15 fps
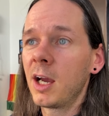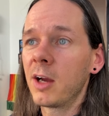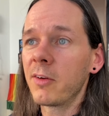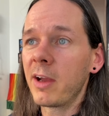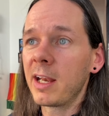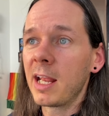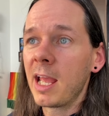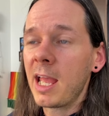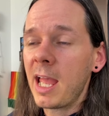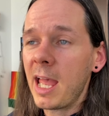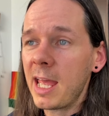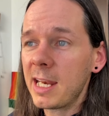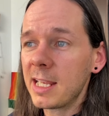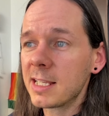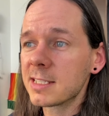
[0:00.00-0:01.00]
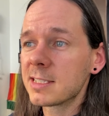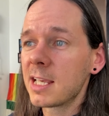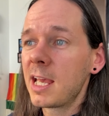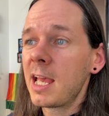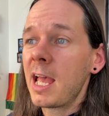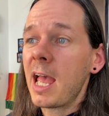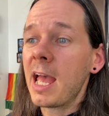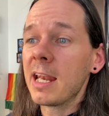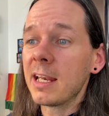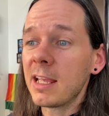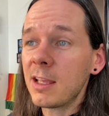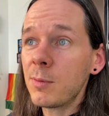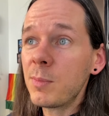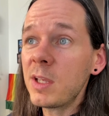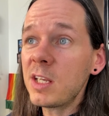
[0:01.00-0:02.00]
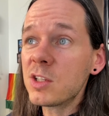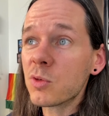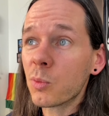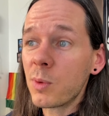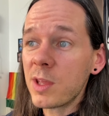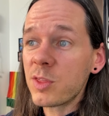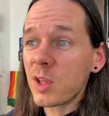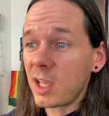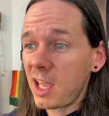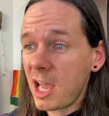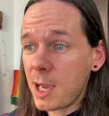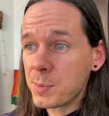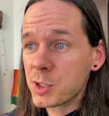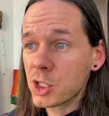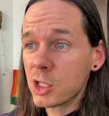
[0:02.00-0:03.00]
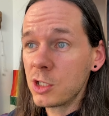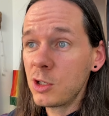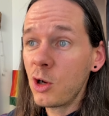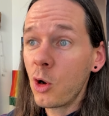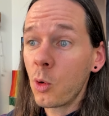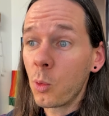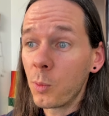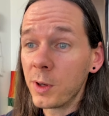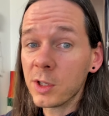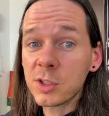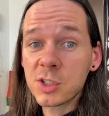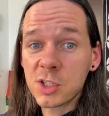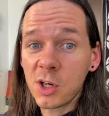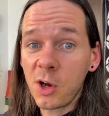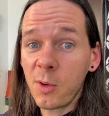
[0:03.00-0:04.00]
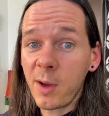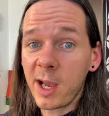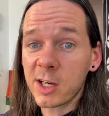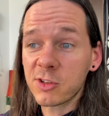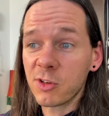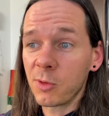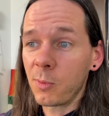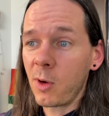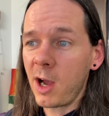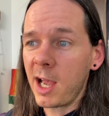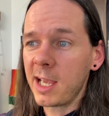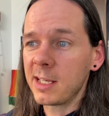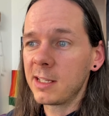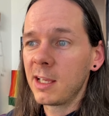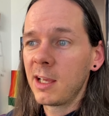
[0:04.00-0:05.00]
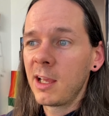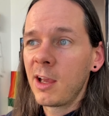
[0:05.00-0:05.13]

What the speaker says: All right, headings. An image with a caption will show extra wide.